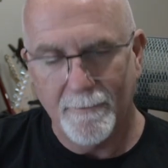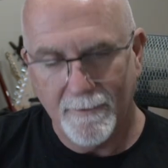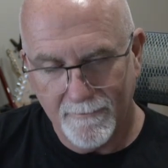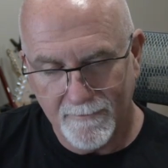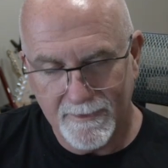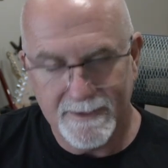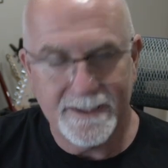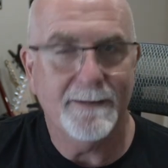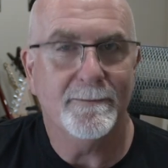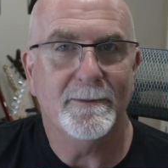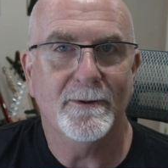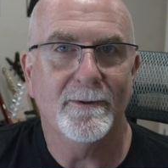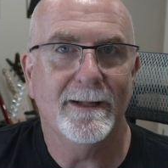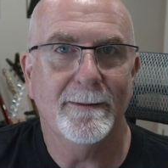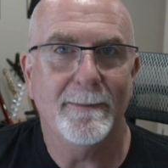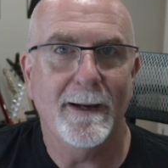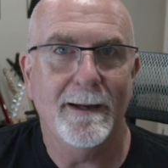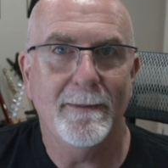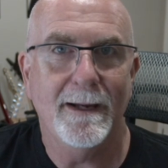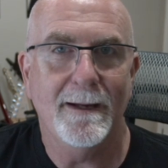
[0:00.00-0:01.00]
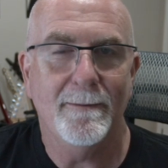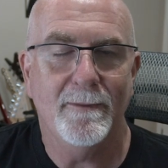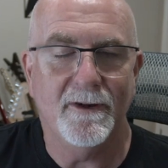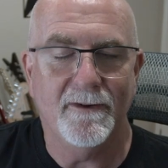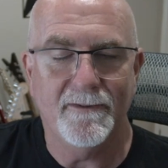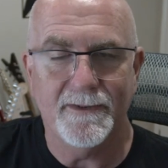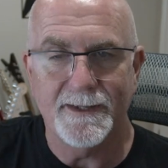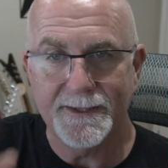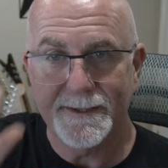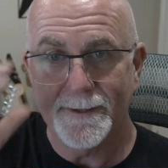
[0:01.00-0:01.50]
was him doing the Batman
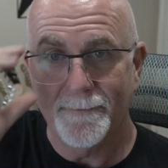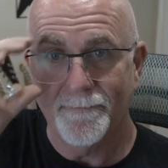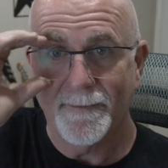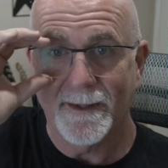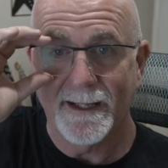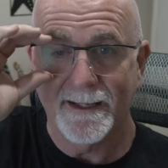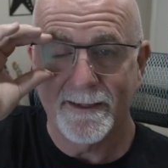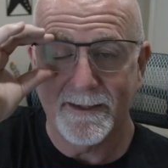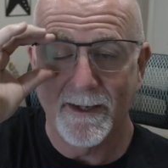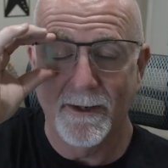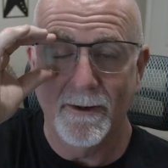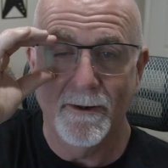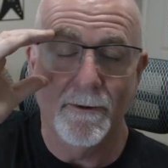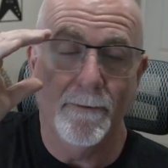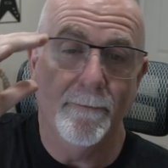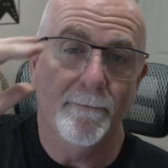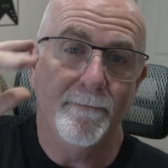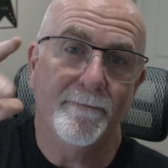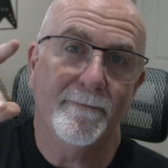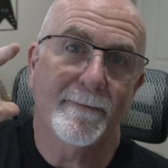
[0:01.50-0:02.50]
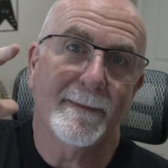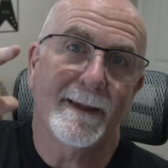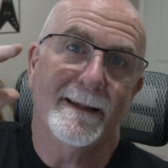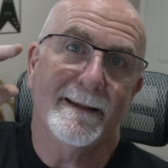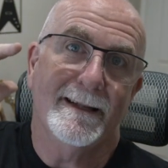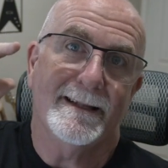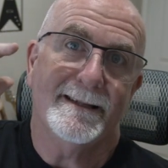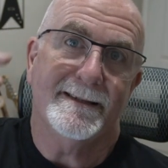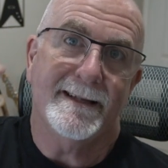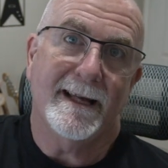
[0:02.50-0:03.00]
movies. So
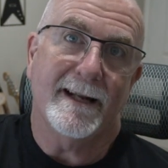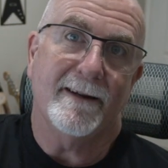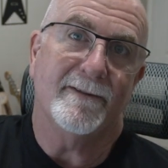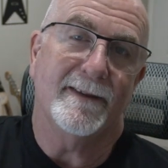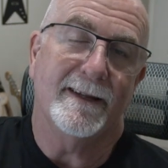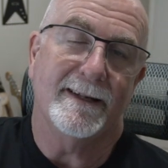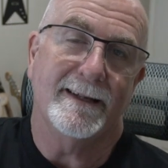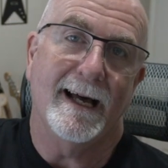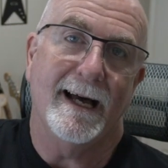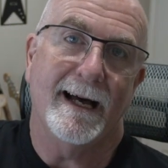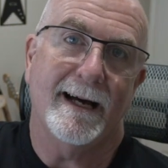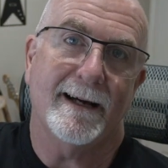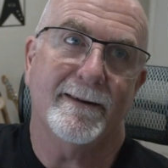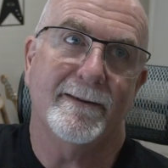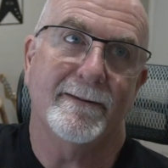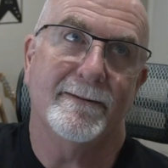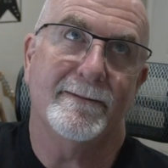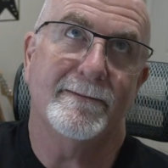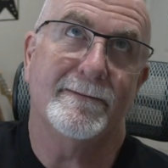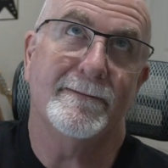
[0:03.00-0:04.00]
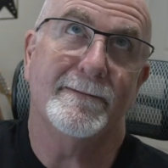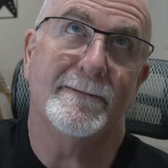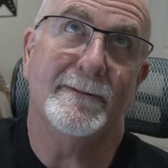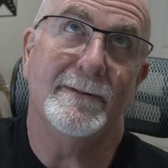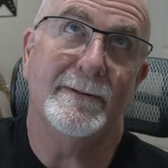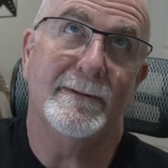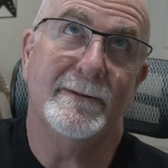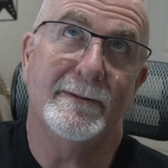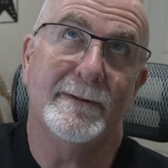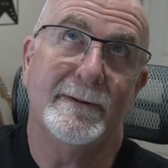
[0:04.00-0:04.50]
this is out of The
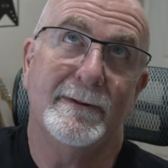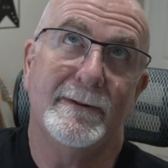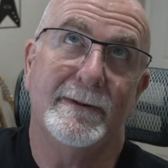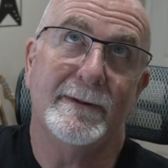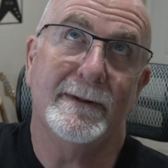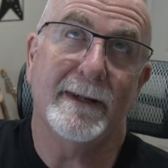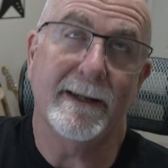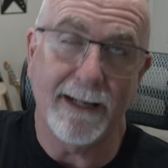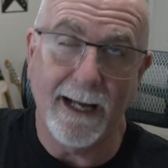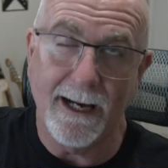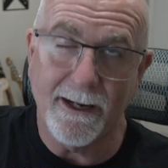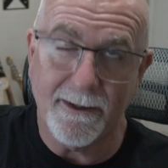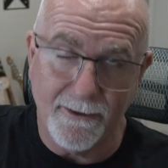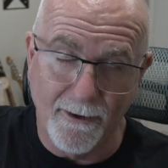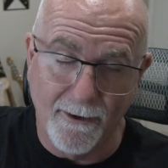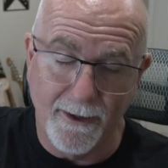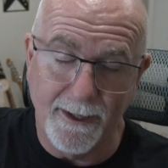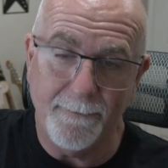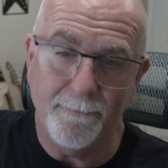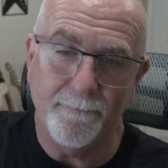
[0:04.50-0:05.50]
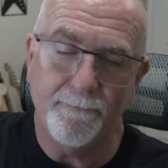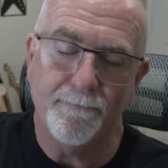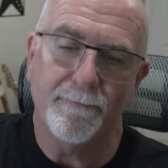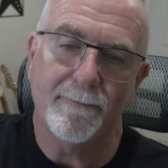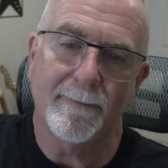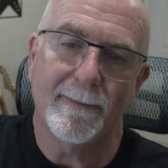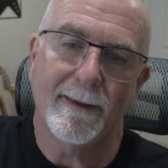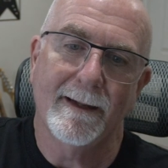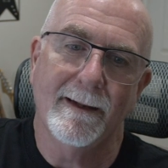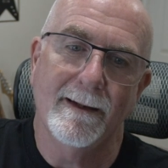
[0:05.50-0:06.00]
Dark Knight,
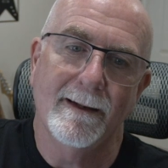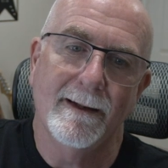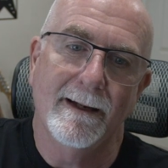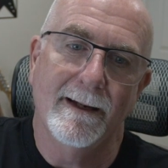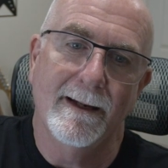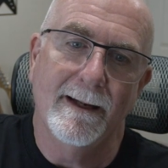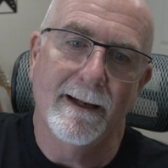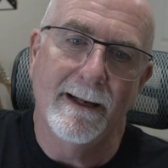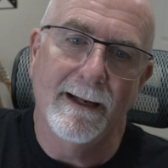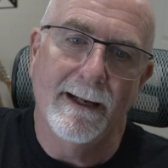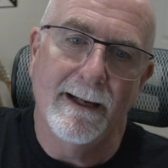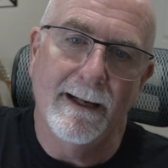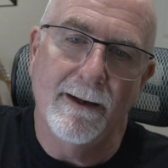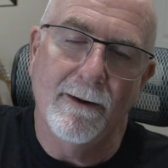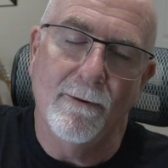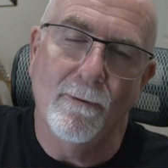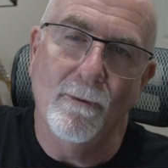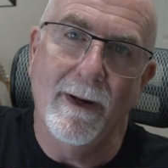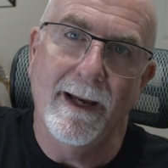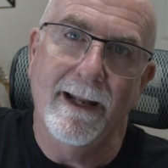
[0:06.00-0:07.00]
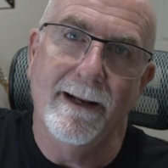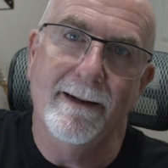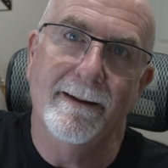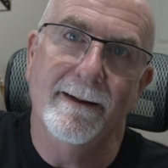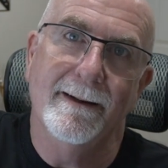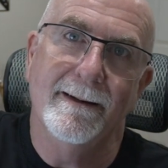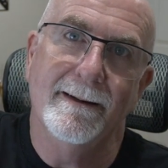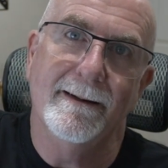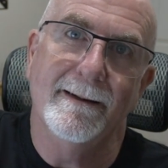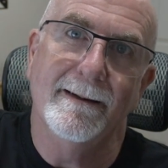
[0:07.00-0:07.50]

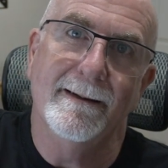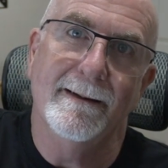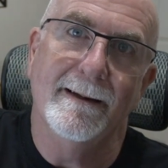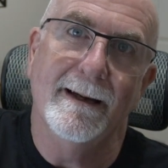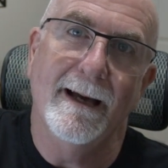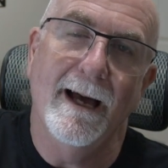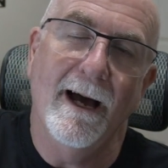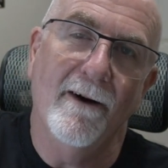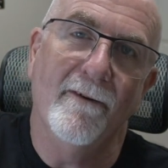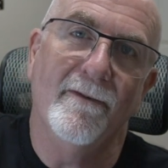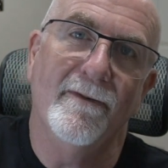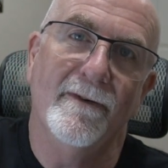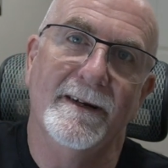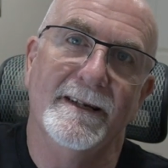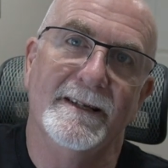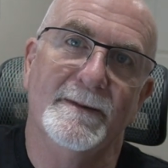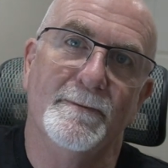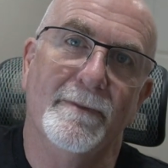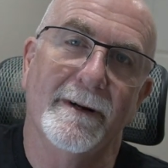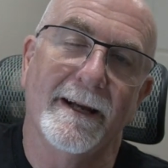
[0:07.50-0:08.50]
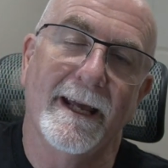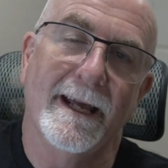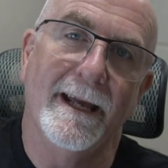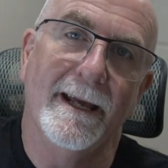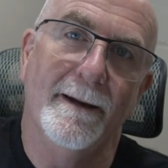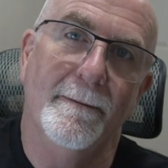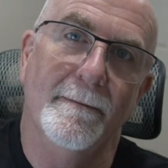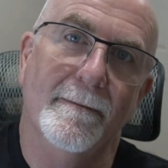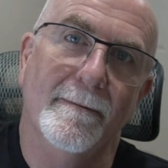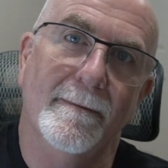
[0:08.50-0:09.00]
when Alfred is bringing
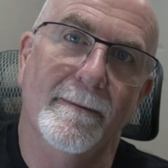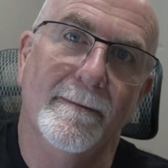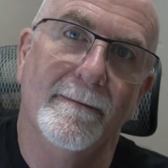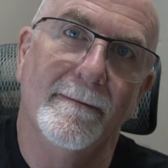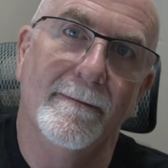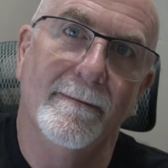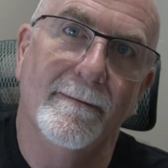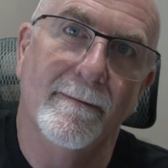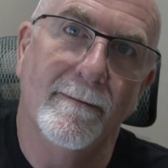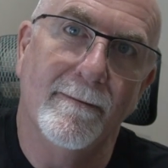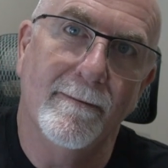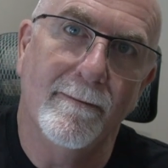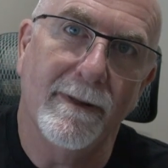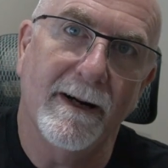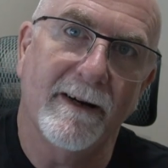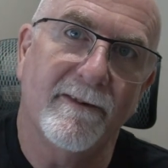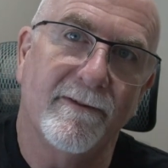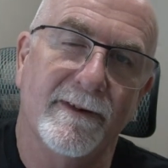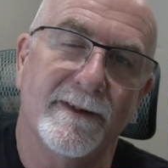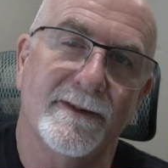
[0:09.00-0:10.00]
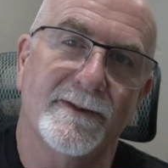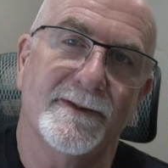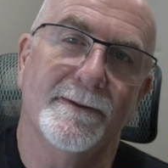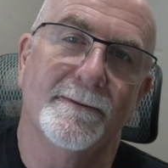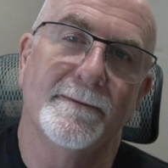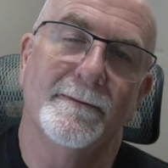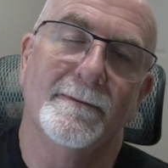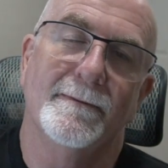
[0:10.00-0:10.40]
him breakfast.